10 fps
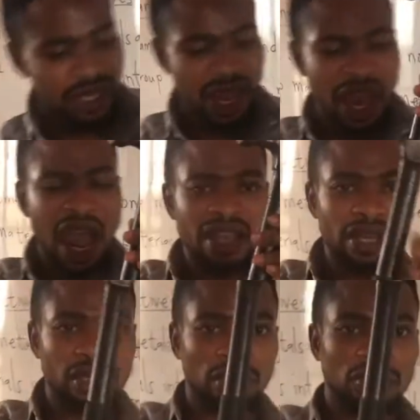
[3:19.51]
A
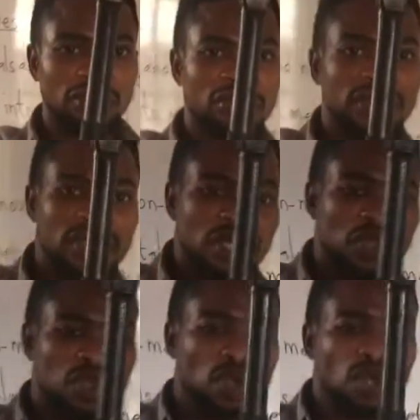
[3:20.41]
handle.
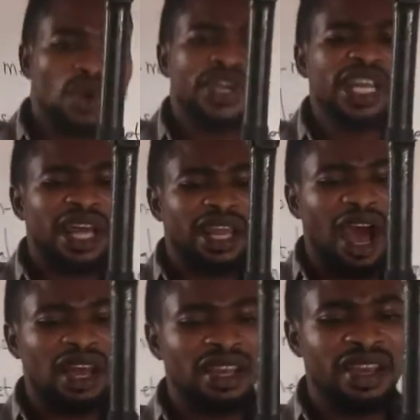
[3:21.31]
So looking at the
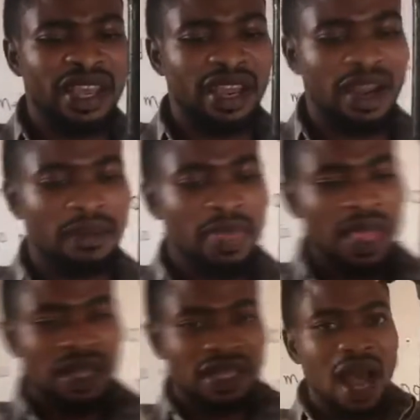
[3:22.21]
handle
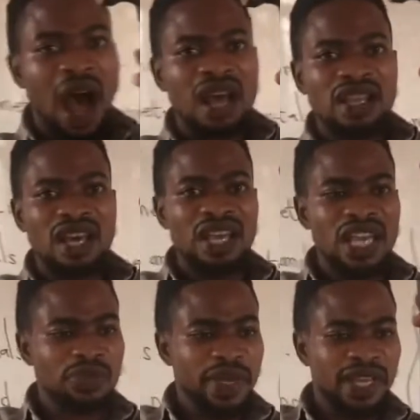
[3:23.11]
here, the handle
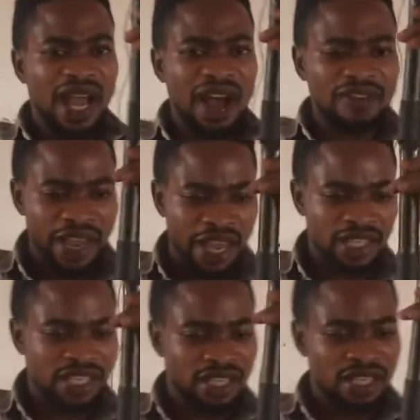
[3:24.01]
is being
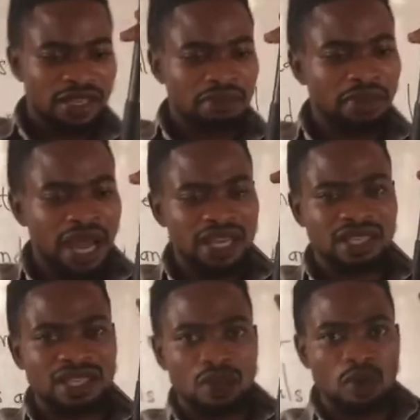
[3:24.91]
covered
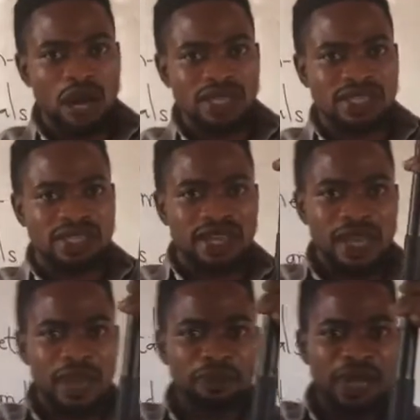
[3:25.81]
by what?
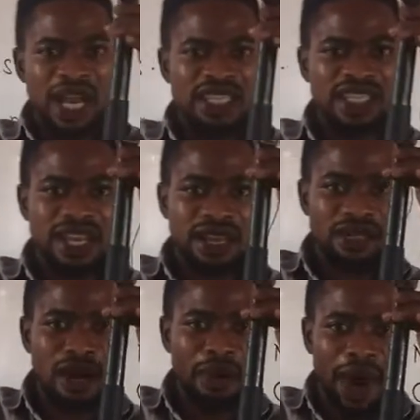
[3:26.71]
A plastic
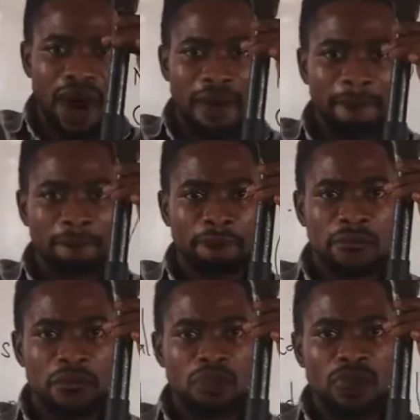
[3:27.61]
rubber.
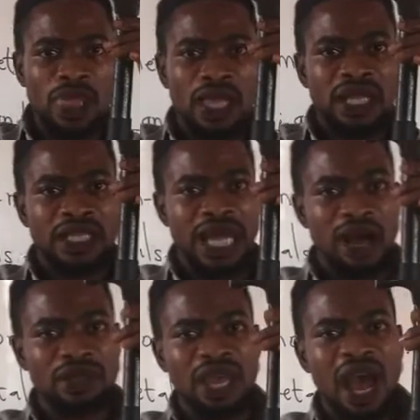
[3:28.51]

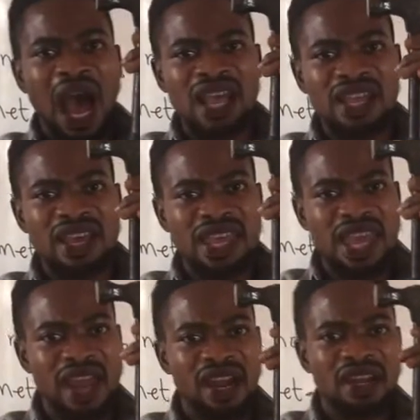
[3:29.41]
Now the handle
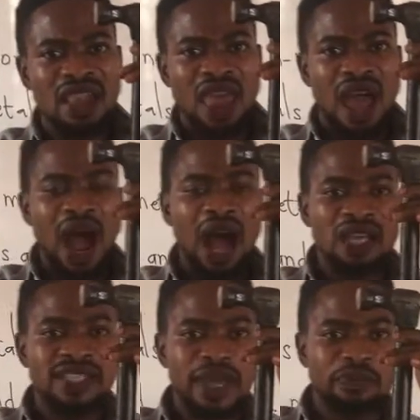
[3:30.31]
here
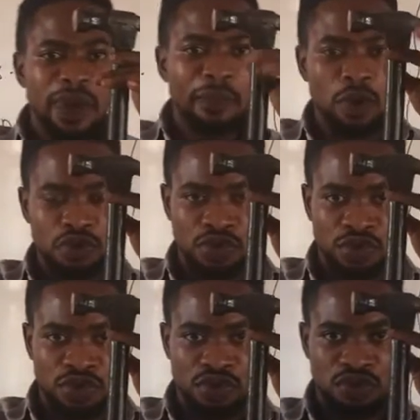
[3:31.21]
has a purpose.